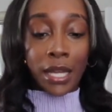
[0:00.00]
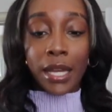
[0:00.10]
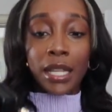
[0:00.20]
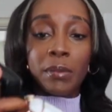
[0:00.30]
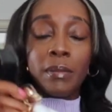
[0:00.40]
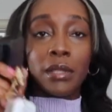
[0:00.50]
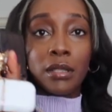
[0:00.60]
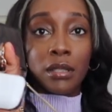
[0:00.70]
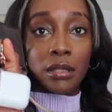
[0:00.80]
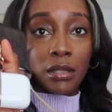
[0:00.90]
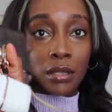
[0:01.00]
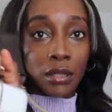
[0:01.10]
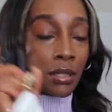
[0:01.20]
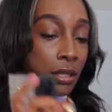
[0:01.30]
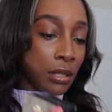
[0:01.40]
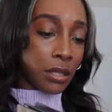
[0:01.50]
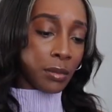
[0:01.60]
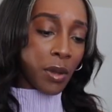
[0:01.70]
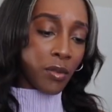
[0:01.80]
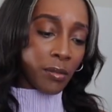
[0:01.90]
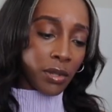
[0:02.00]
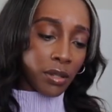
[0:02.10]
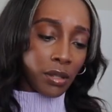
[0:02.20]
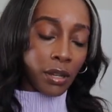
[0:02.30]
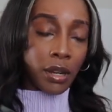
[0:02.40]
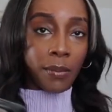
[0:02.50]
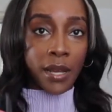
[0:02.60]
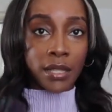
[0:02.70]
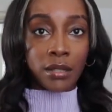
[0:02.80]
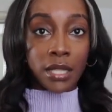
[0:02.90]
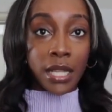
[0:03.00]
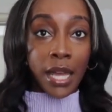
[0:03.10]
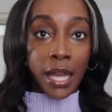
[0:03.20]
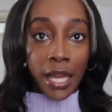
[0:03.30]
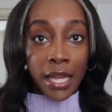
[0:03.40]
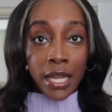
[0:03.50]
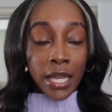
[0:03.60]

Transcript: I had to put my little, both of them here, AirPods on the side.